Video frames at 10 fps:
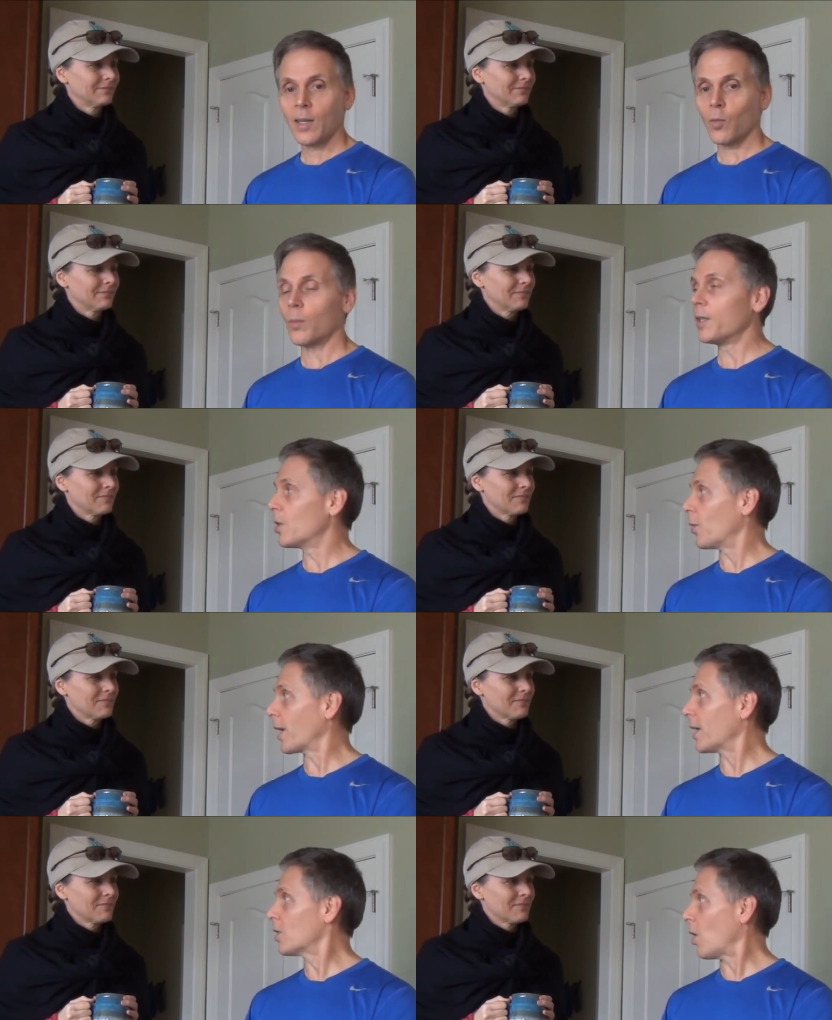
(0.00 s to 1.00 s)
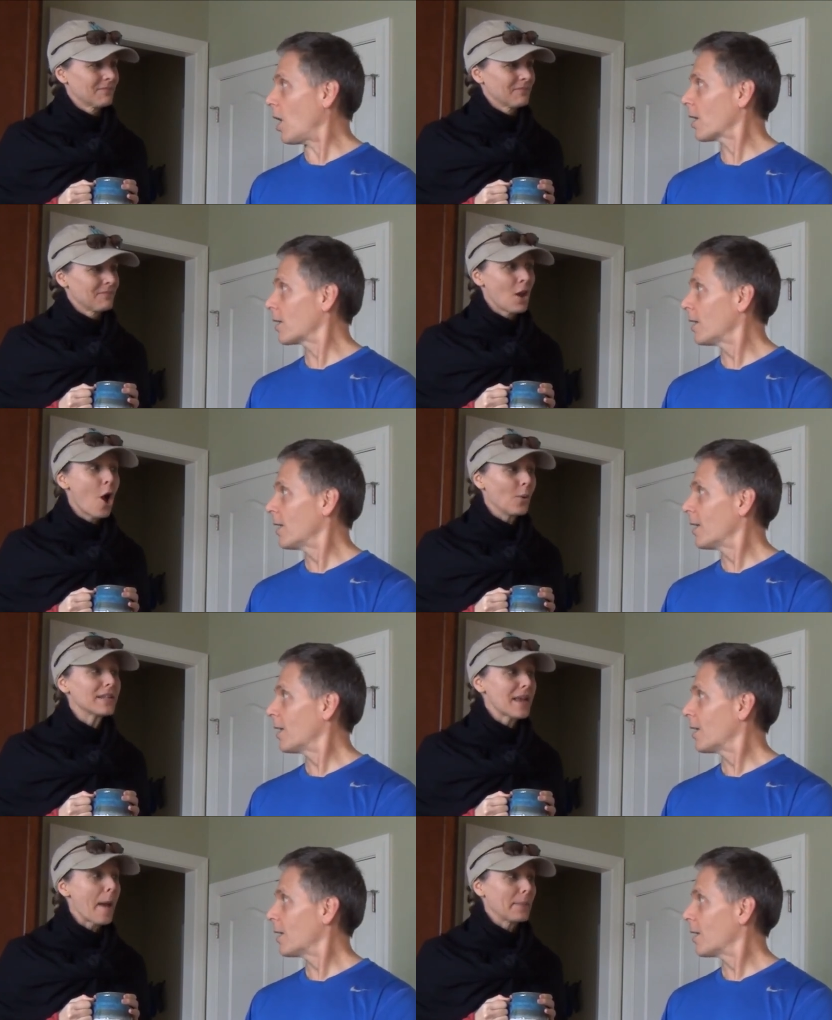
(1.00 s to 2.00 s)
Speaker 1: we'll be doing a talk.
Speaker 2: No,
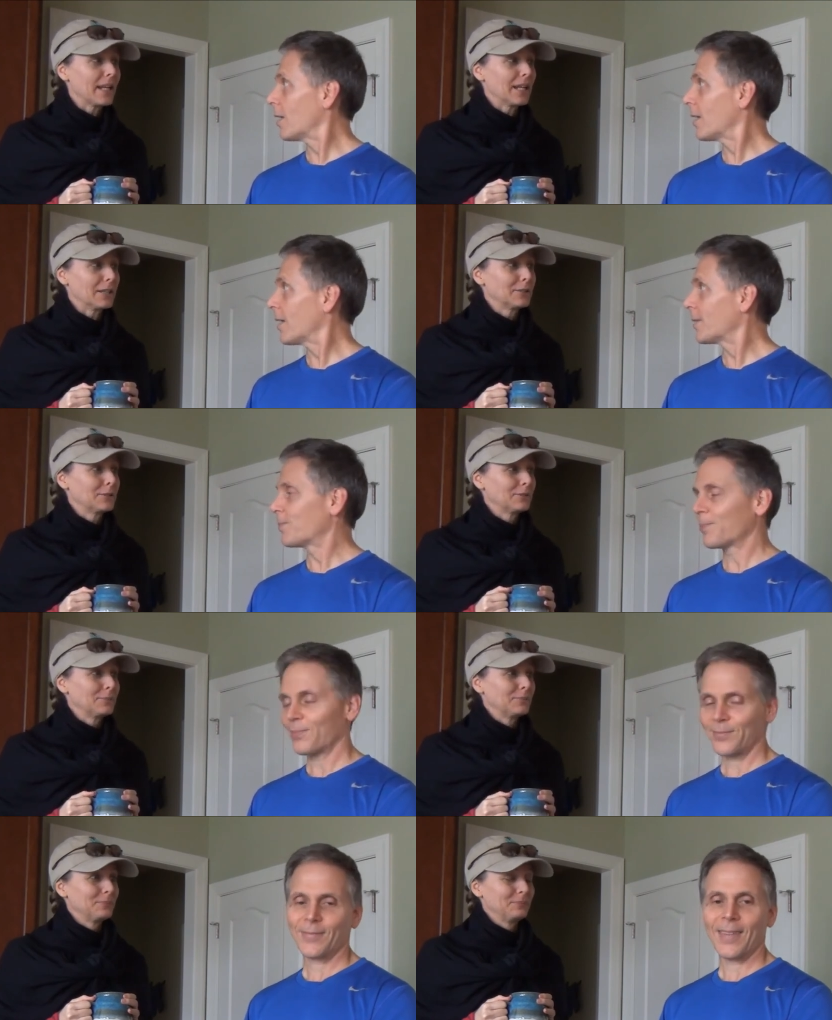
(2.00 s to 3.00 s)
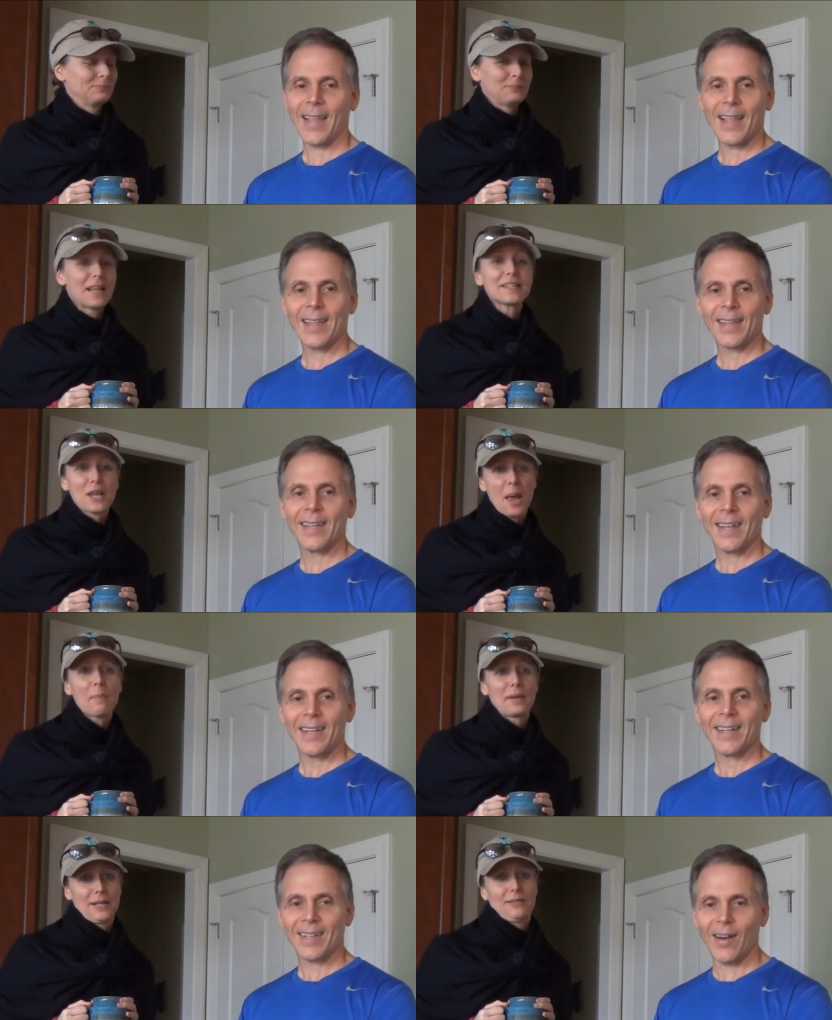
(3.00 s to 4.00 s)
it's happening. It's
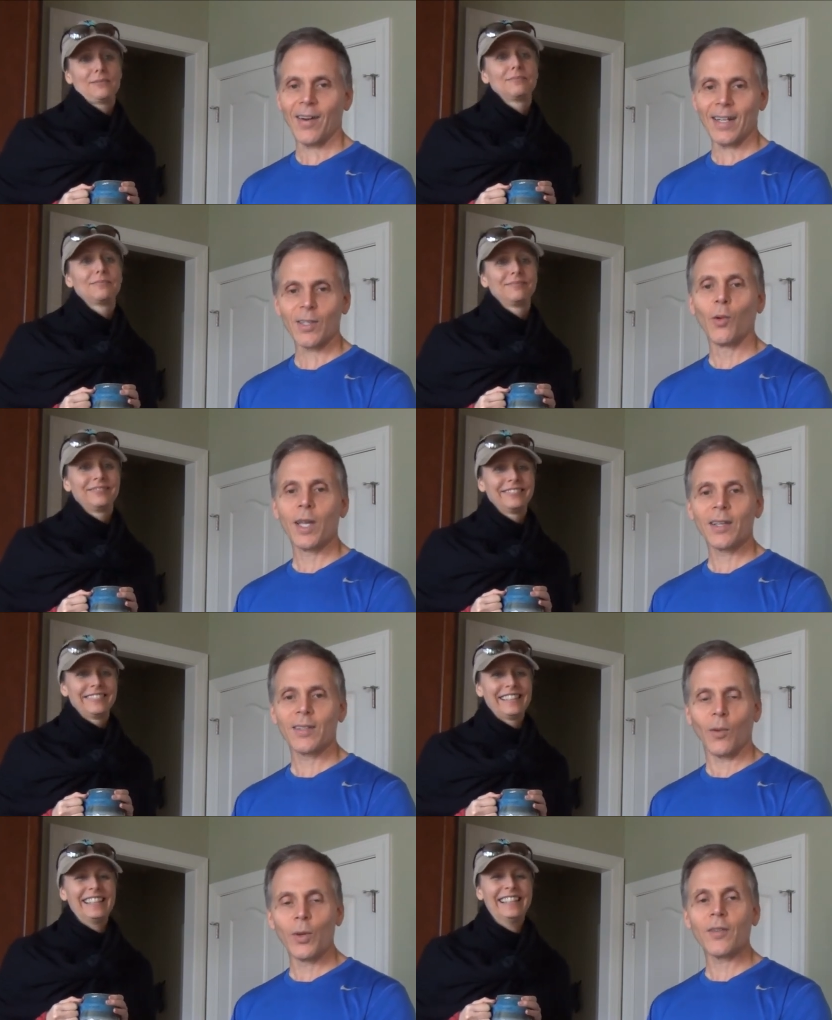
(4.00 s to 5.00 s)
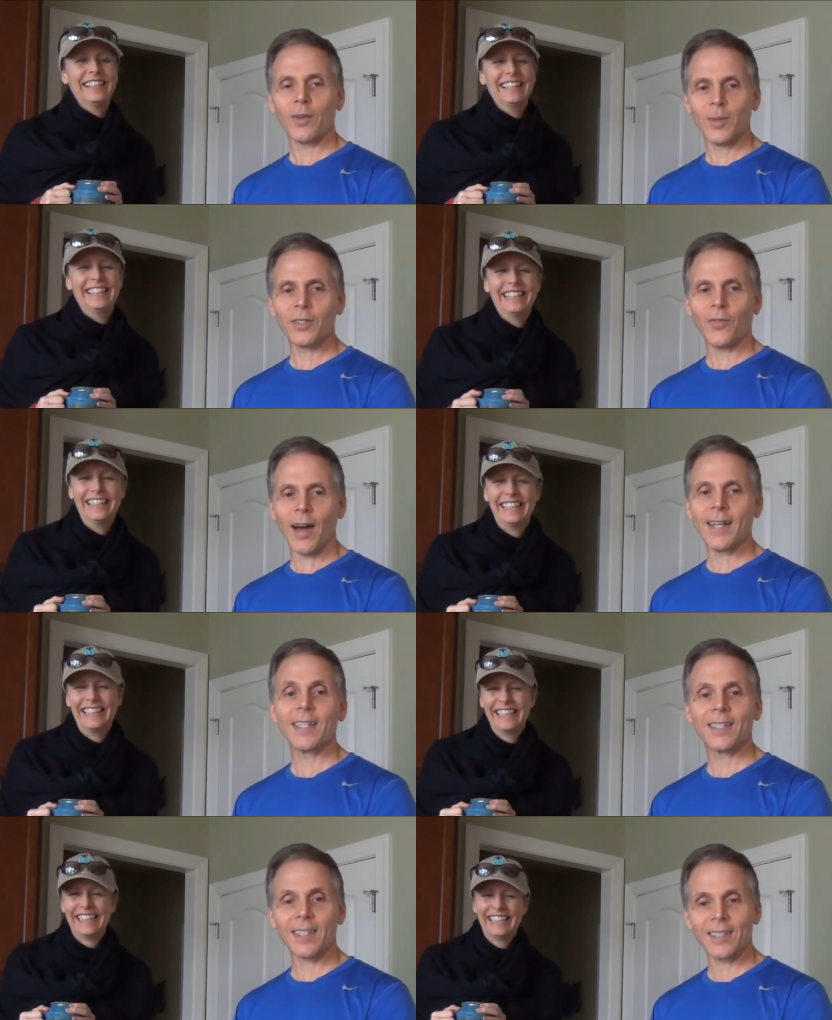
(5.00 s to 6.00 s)
happening.
Speaker 1: All right. So a week a week from this
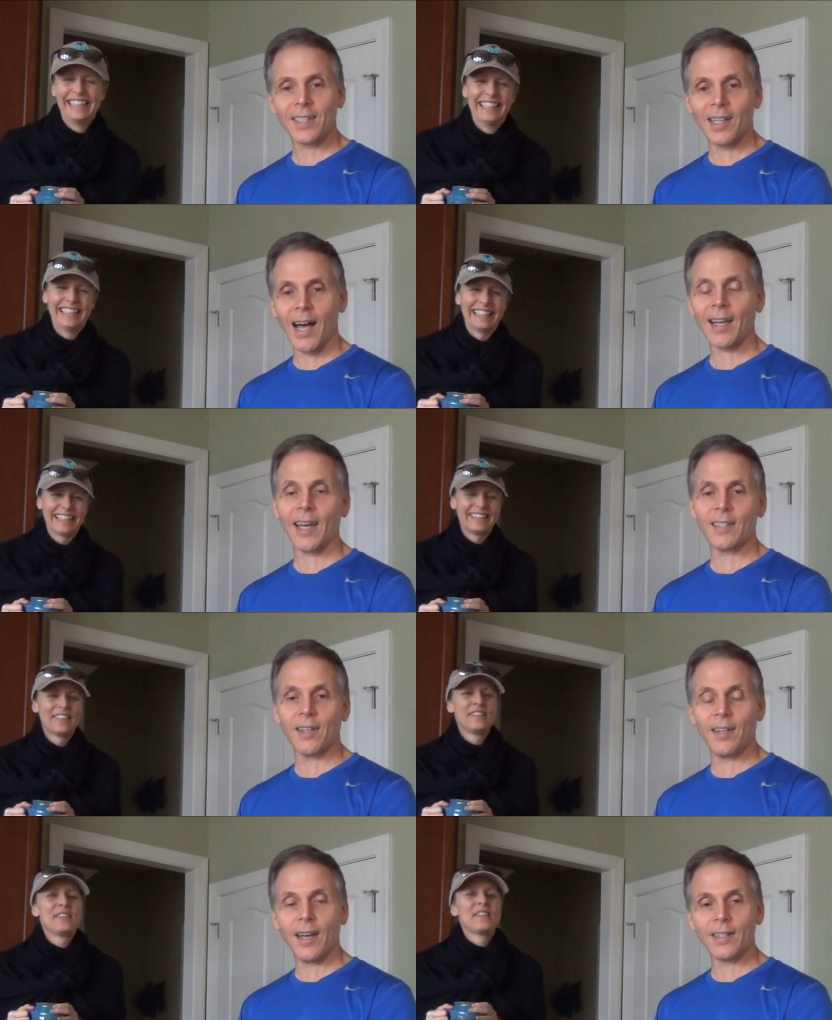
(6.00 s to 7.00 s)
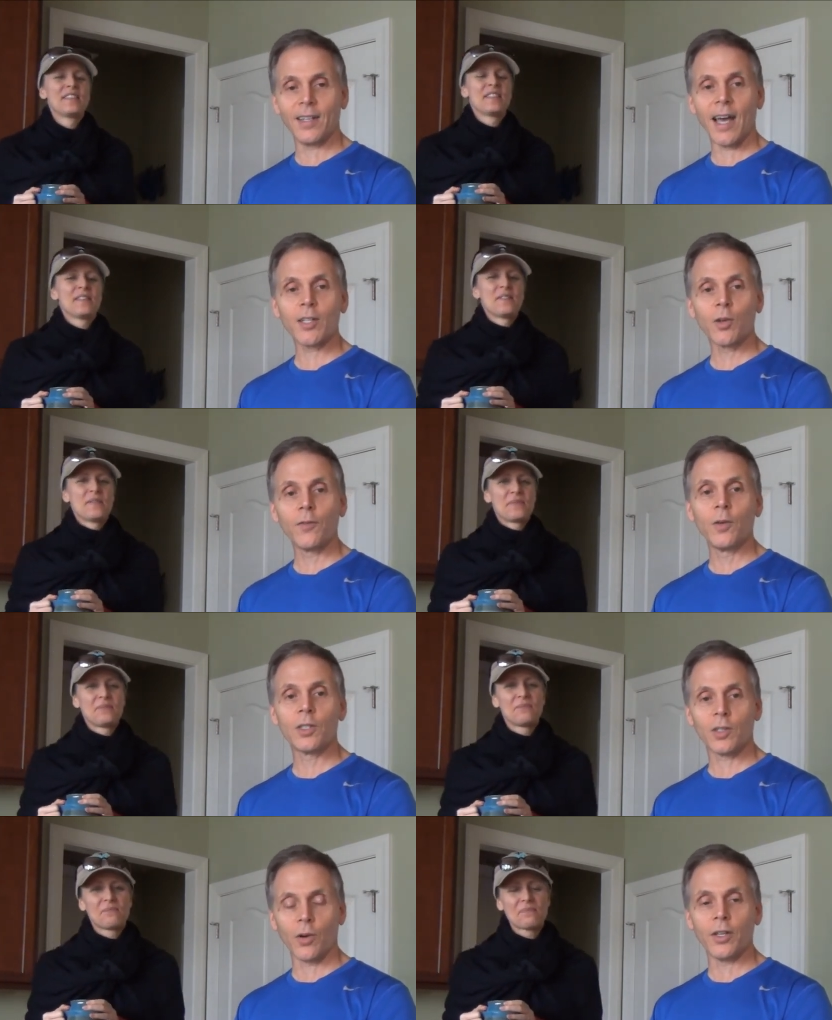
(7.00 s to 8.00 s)
Friday, six o'clock at the at the Natural
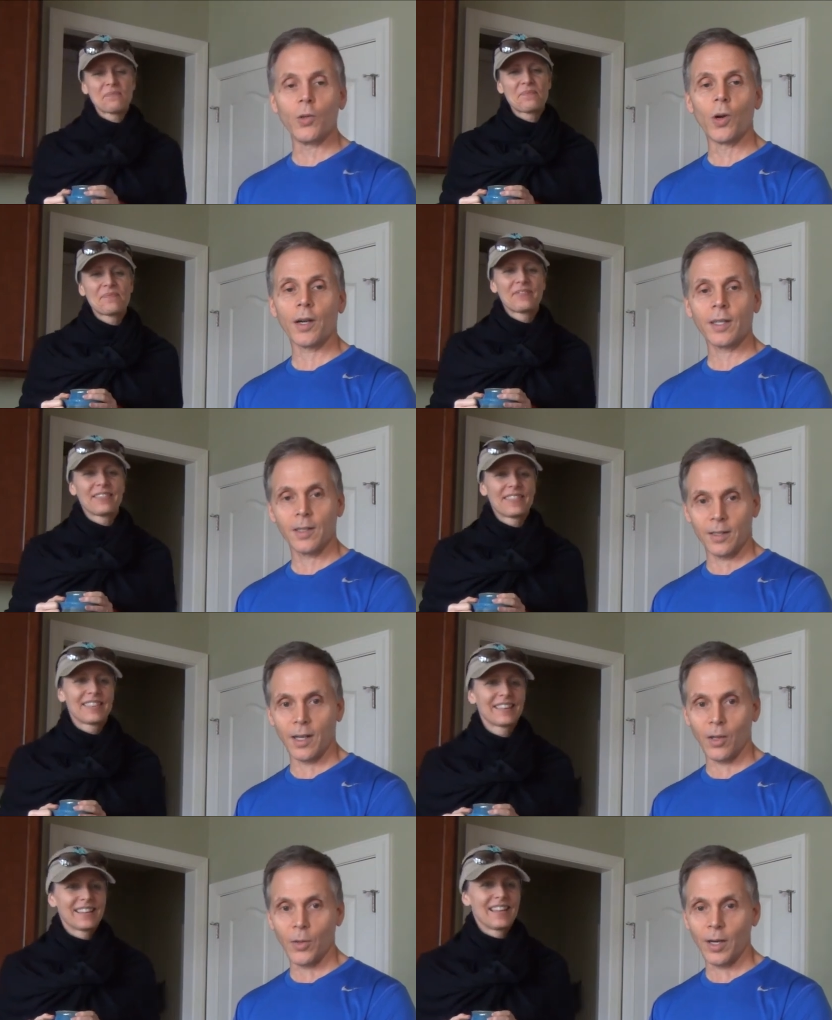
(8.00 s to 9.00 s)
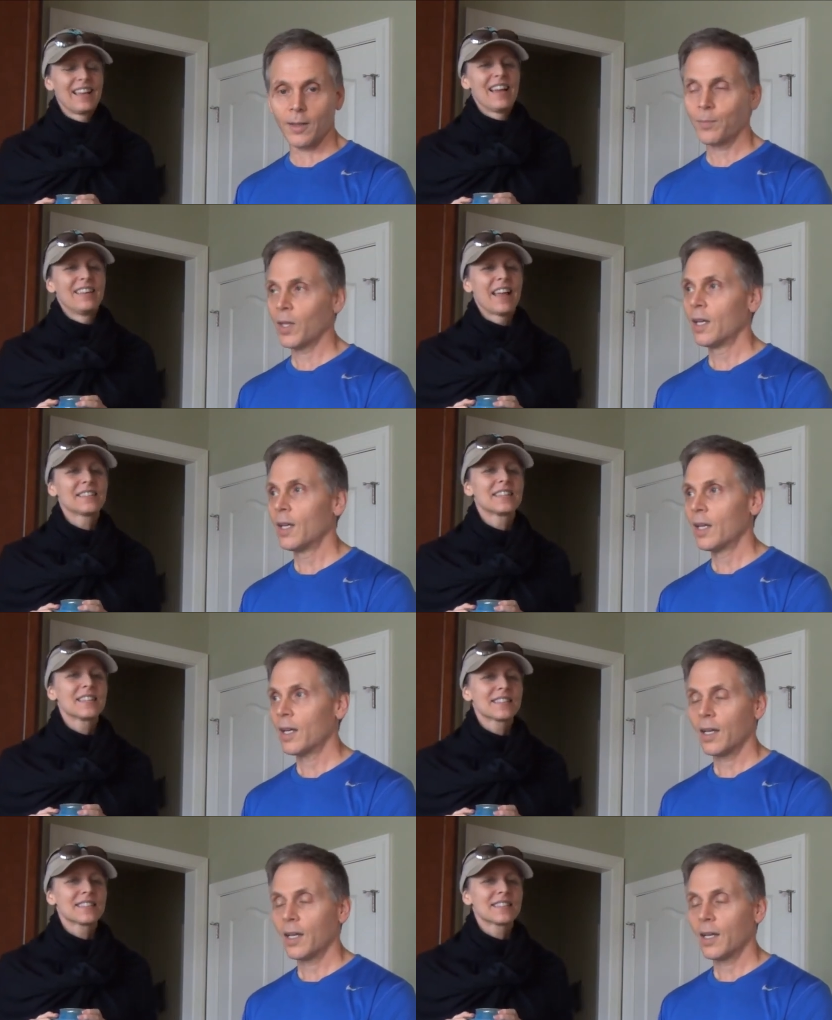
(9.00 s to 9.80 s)
Food Store in Newark, Delaware.
Speaker 2: That's the